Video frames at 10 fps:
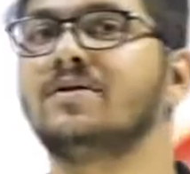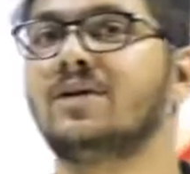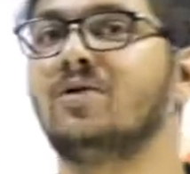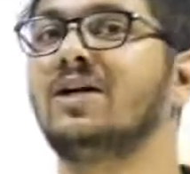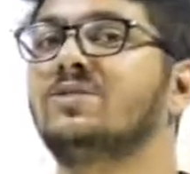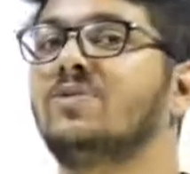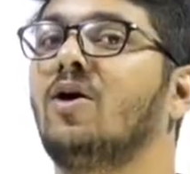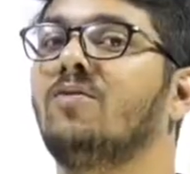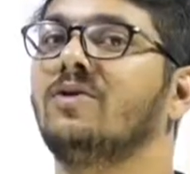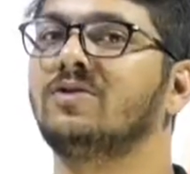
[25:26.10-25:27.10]
Sound is one
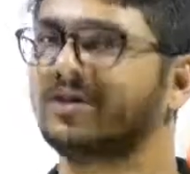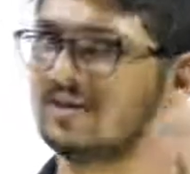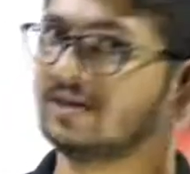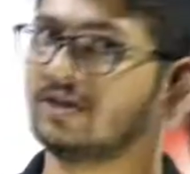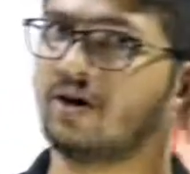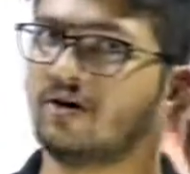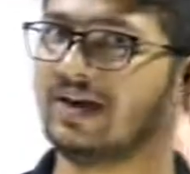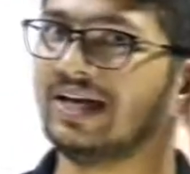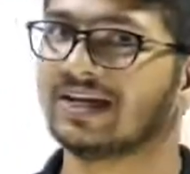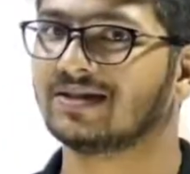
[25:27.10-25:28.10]
of our senses. So now
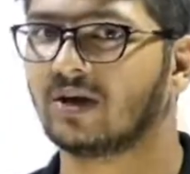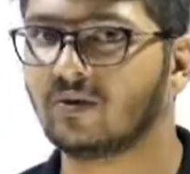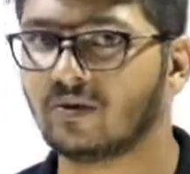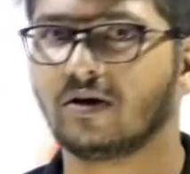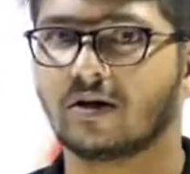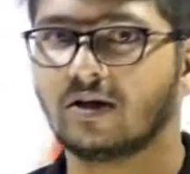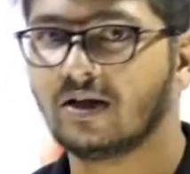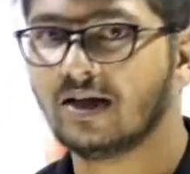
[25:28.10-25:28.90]
we hear sound,